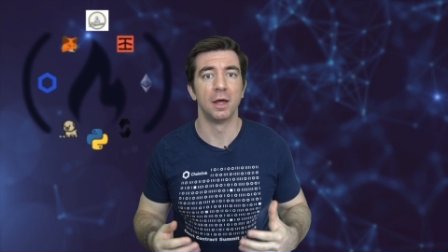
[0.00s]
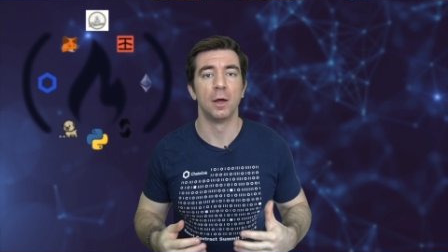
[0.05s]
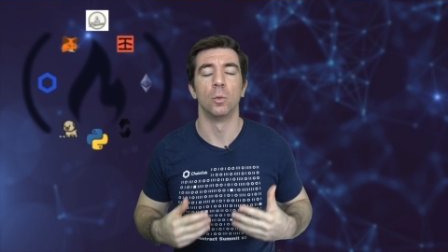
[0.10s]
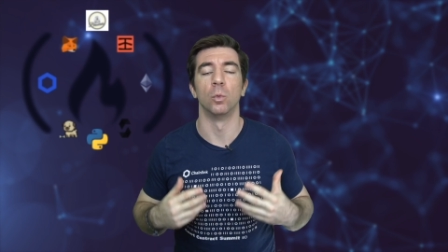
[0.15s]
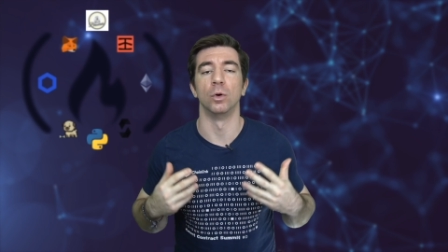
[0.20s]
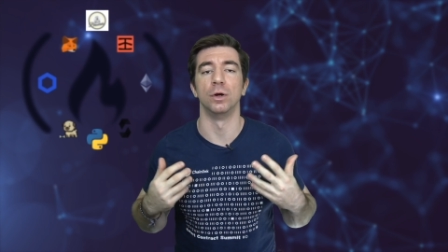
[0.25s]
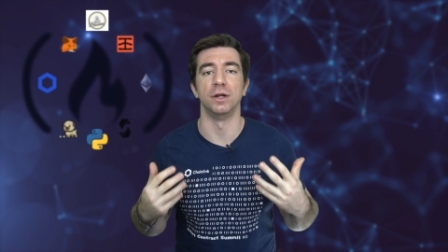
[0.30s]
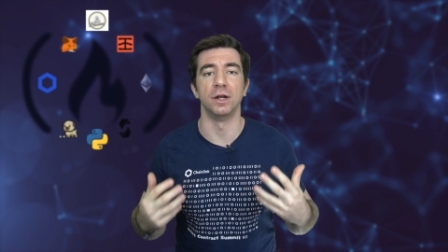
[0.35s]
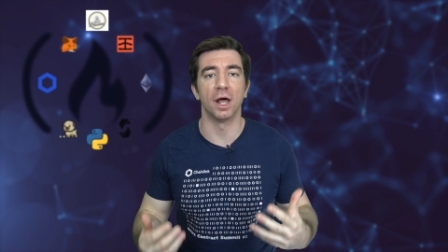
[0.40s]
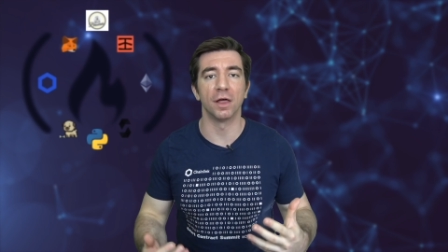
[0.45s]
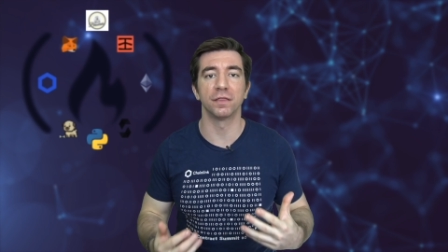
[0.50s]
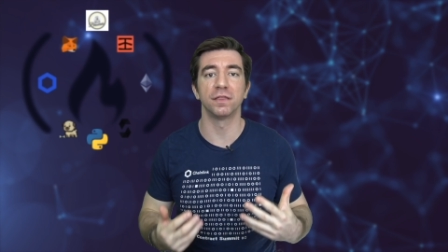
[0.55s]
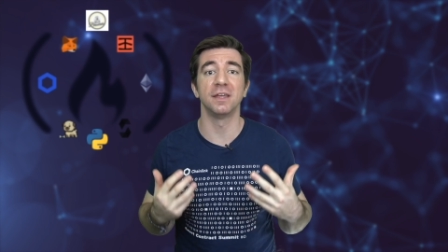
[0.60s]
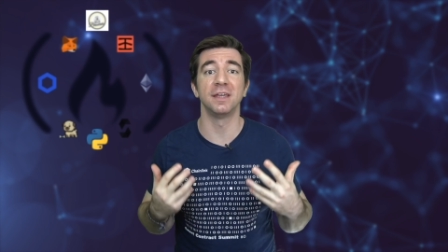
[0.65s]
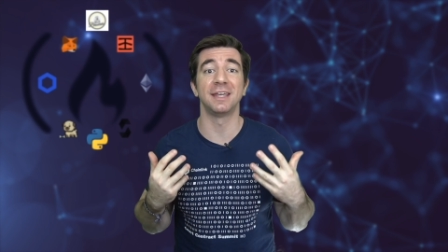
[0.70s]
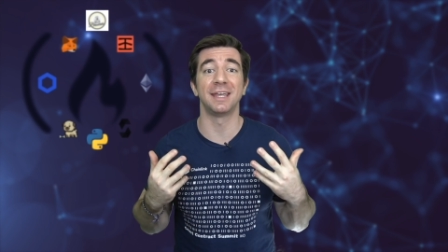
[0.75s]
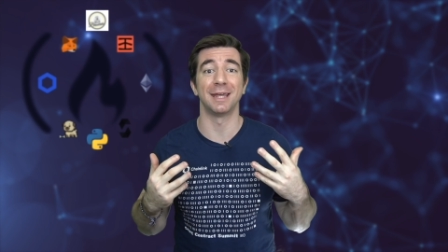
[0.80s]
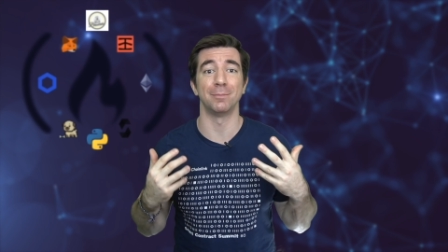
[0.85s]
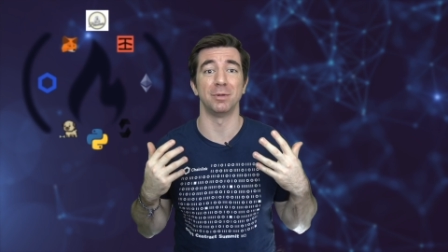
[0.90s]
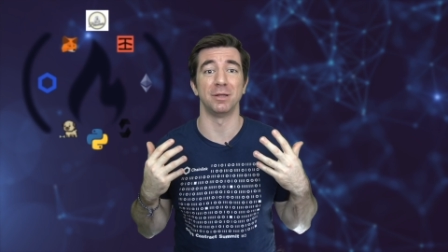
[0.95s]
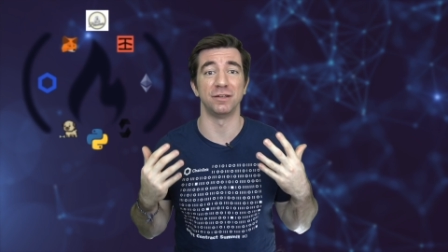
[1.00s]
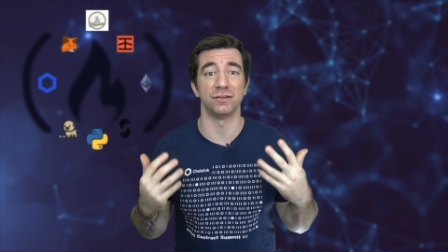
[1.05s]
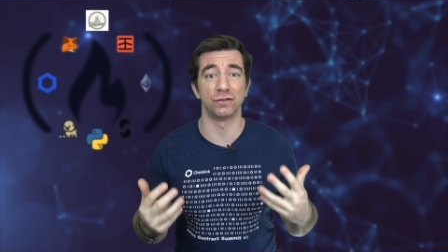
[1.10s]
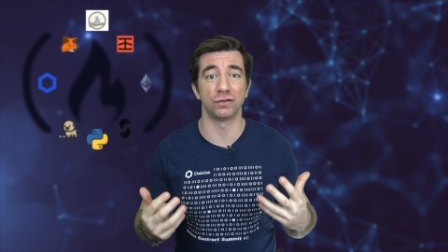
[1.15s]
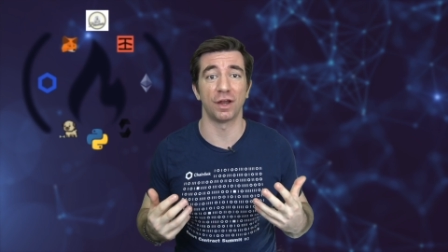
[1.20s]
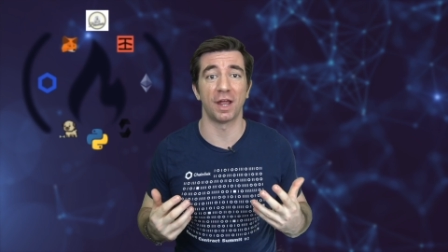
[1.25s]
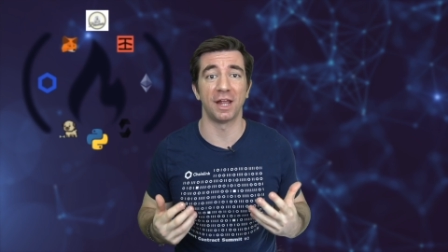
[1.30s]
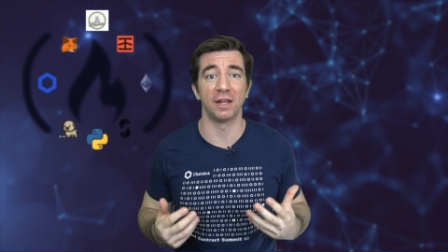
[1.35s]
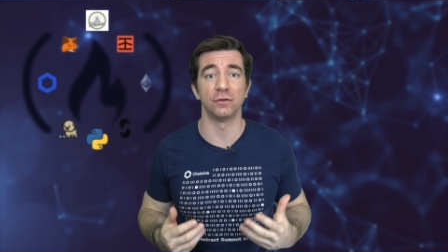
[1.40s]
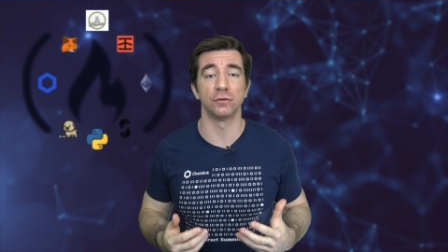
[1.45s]
where nothing can be
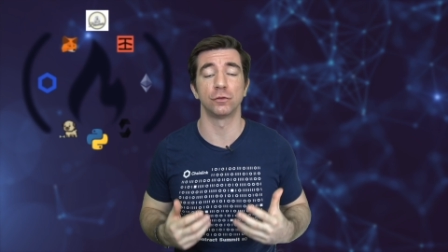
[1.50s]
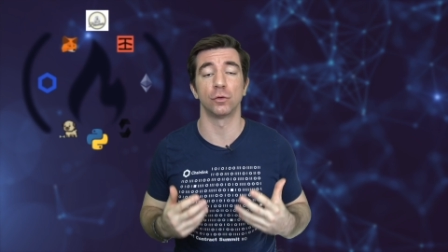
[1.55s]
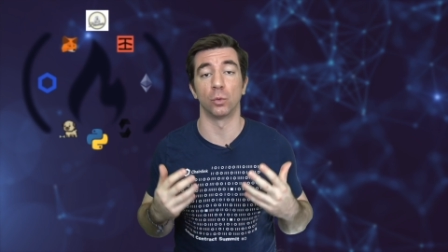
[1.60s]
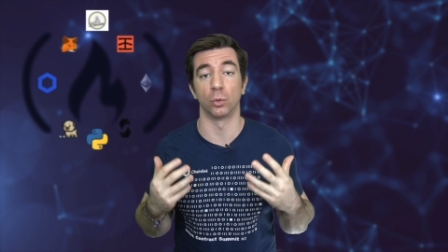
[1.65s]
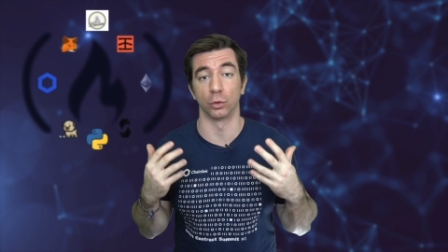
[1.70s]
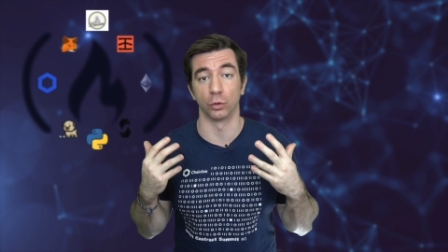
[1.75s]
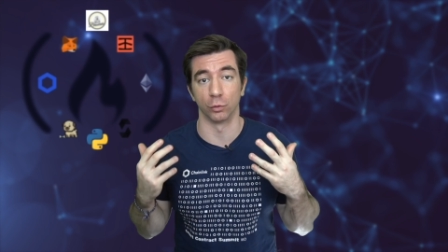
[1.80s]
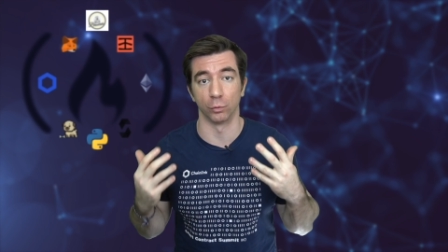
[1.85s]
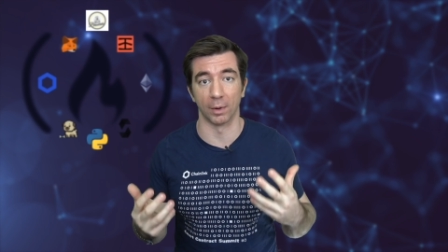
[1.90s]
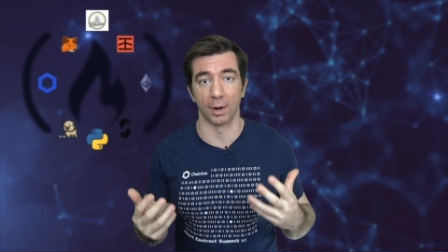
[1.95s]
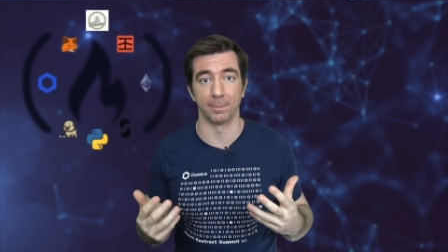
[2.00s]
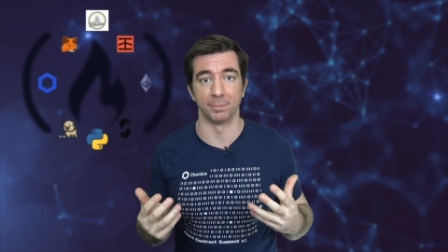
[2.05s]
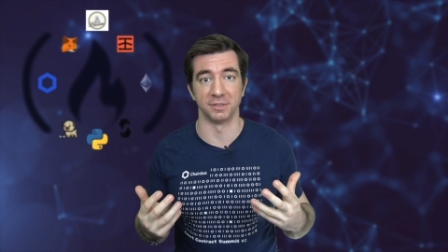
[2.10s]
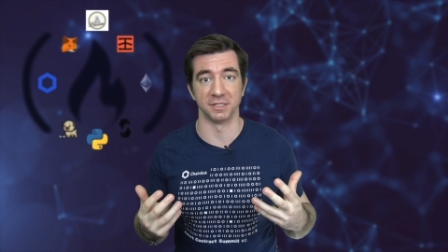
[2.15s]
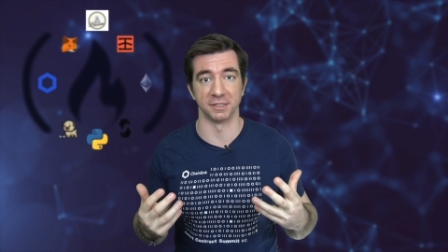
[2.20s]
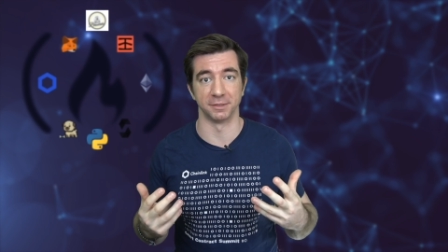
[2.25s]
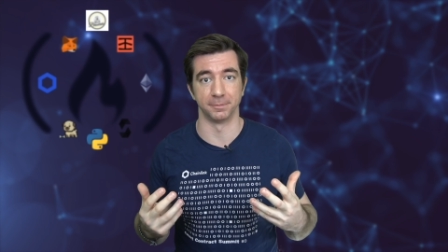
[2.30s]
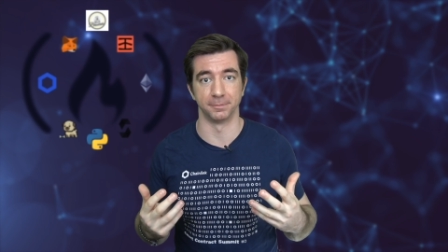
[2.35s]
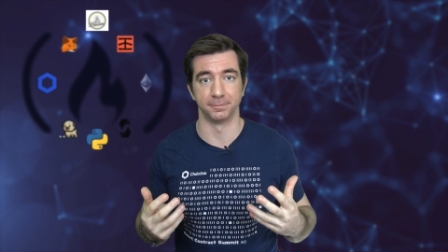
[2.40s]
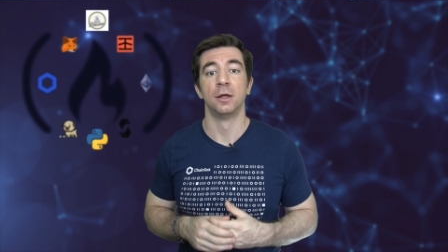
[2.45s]
changed or corrupted.